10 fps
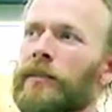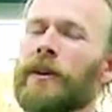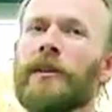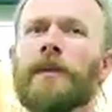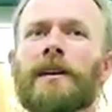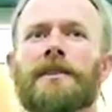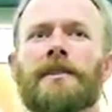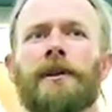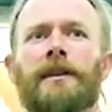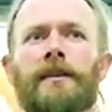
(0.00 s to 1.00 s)
very much the
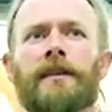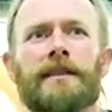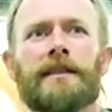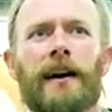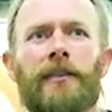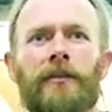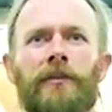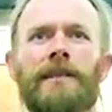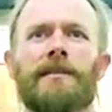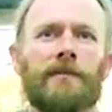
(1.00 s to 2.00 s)
way that these cathode
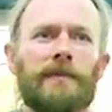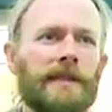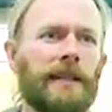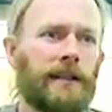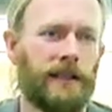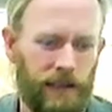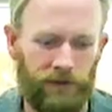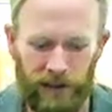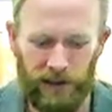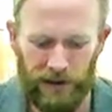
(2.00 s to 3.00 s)
ray tubes did in
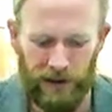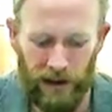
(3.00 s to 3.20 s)
TVs?